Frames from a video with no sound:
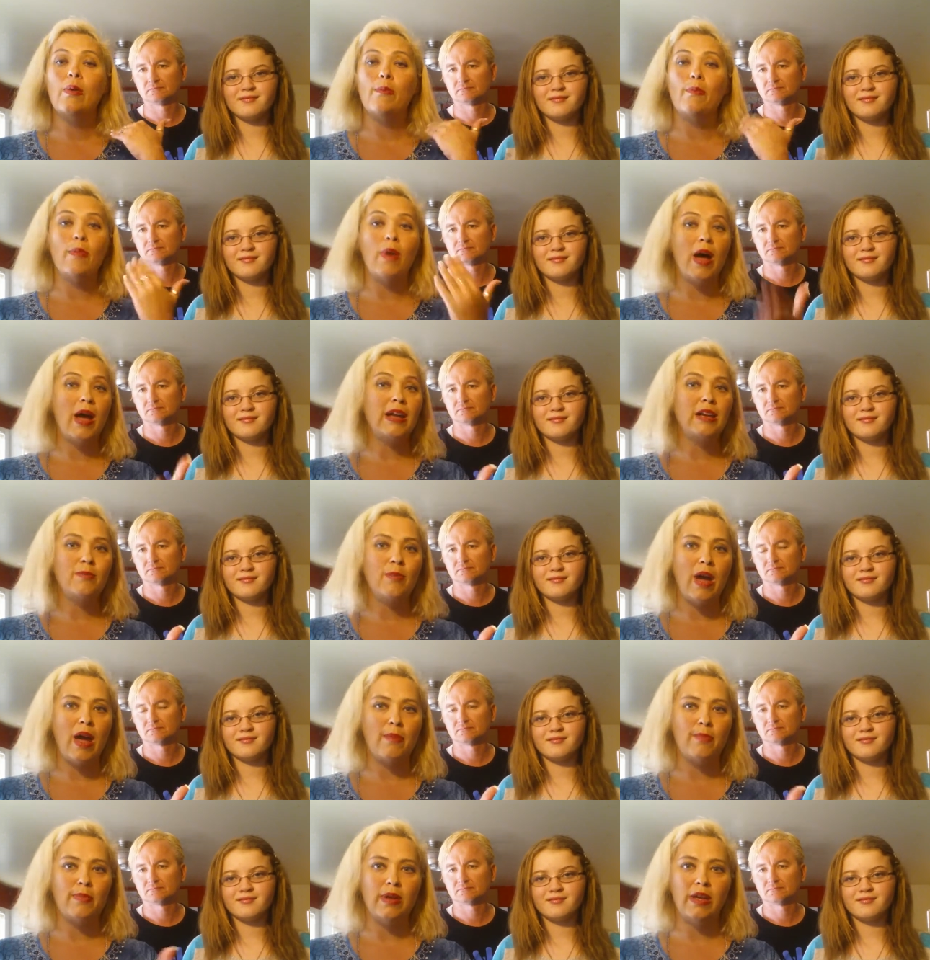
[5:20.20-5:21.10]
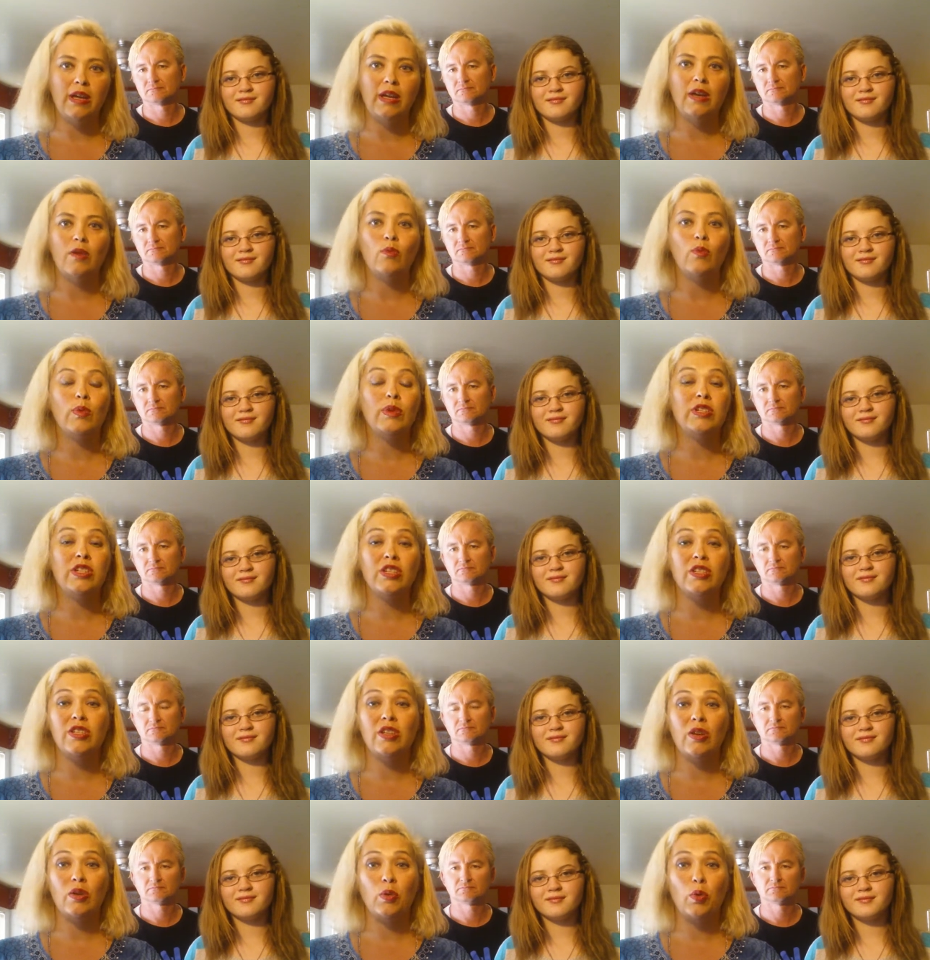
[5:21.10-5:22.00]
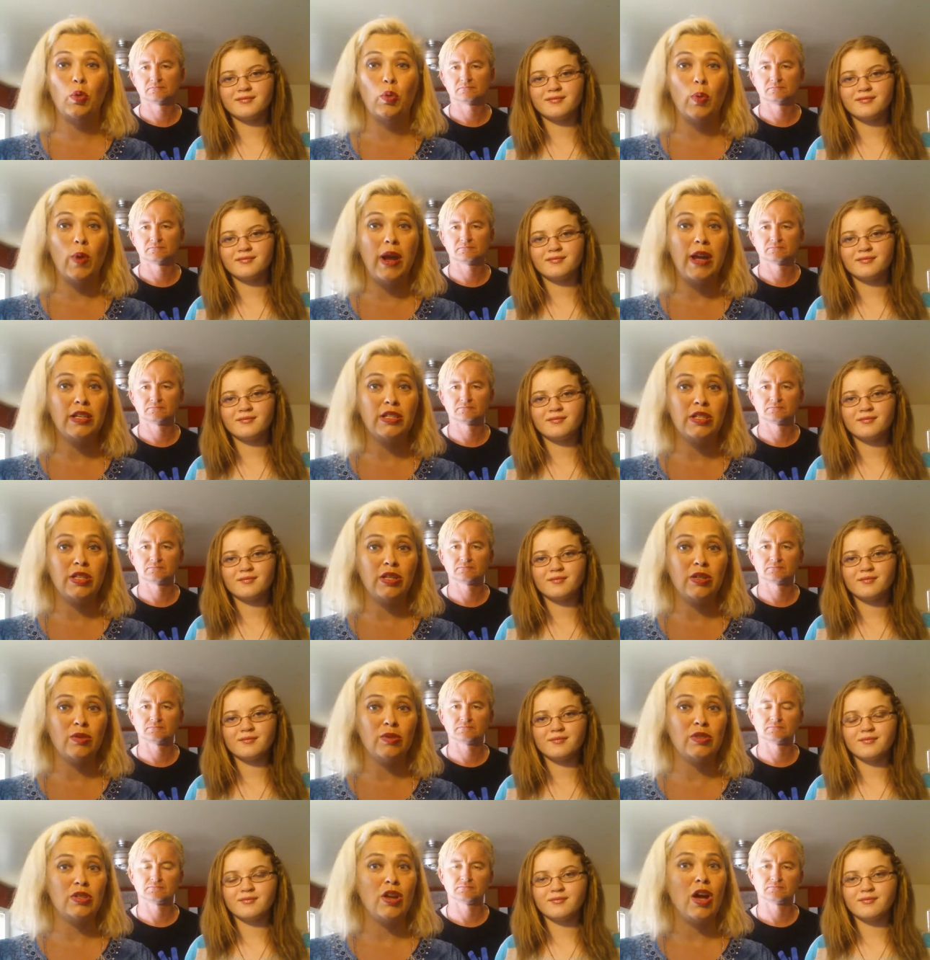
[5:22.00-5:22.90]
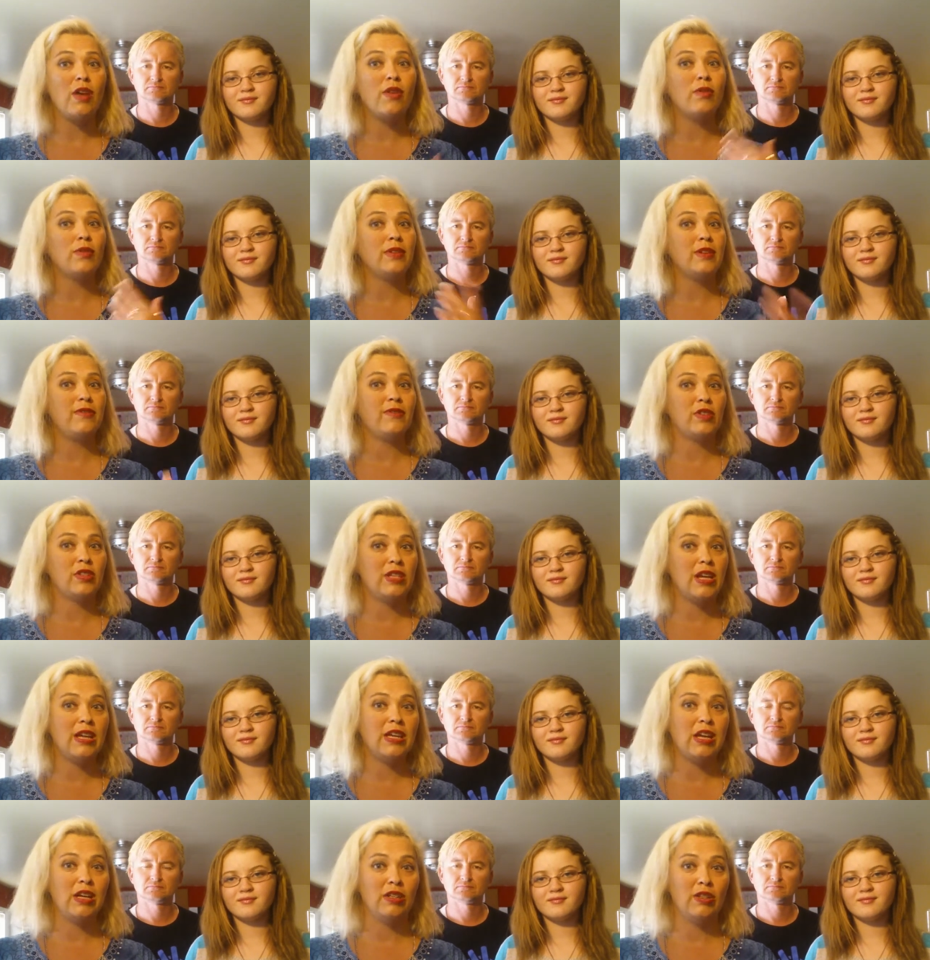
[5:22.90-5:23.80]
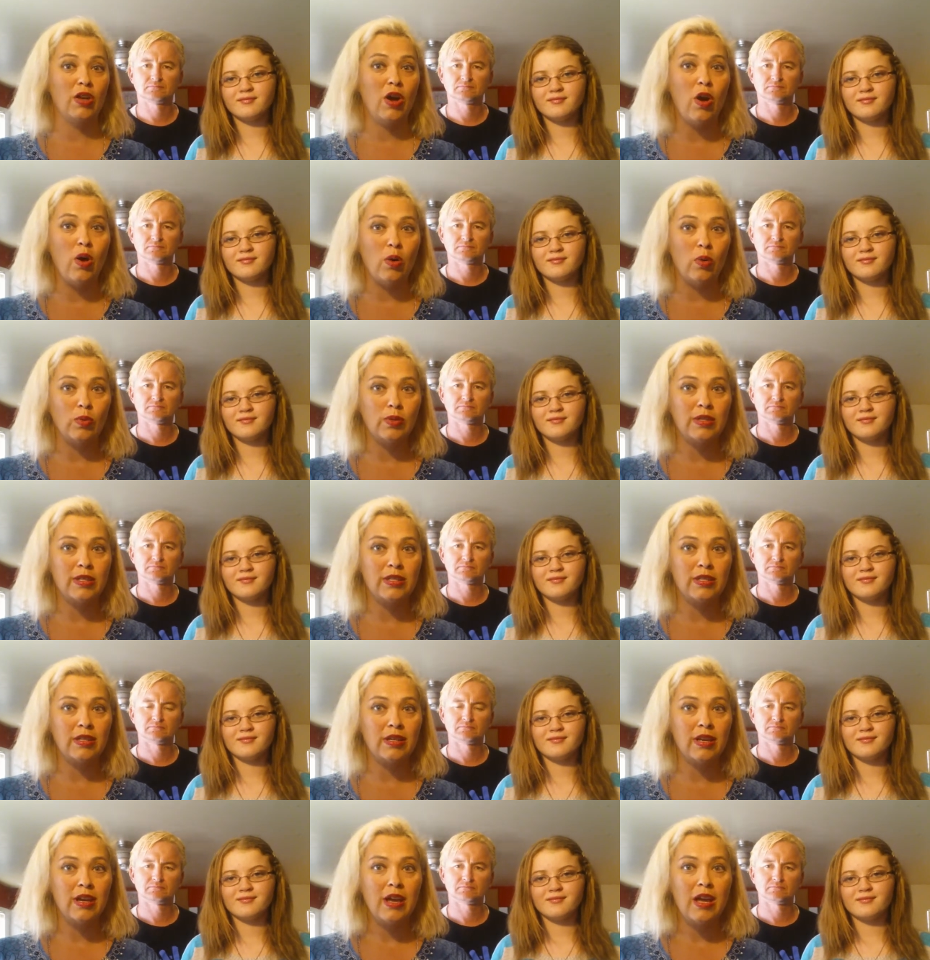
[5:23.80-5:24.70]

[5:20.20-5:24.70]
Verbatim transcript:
Speaker 1: Mind mapping, which is great to use not only for taking notes,